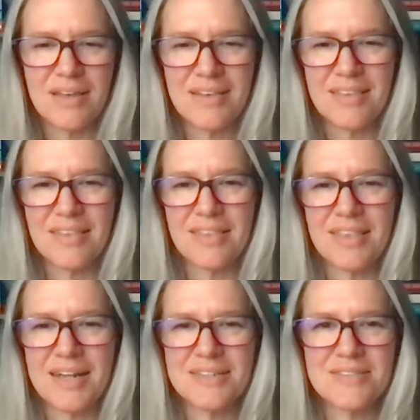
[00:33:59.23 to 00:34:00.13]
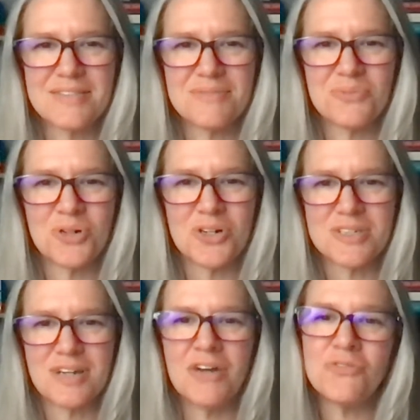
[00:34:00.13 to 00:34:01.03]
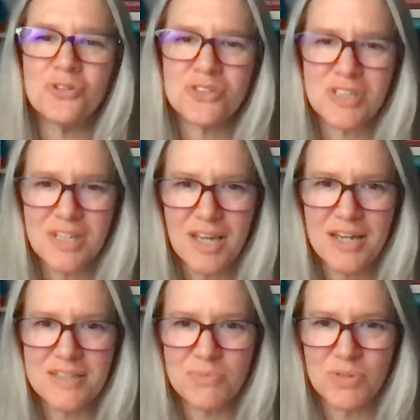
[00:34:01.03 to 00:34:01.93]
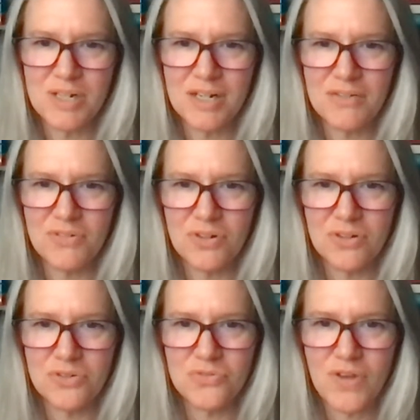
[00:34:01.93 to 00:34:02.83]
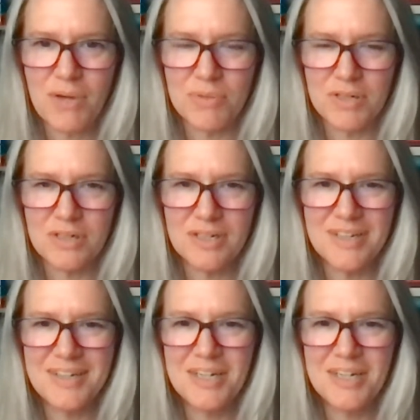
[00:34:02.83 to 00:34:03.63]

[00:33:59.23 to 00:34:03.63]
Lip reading: and that it's worked. Unfortunately, it hasn't been any of your close family,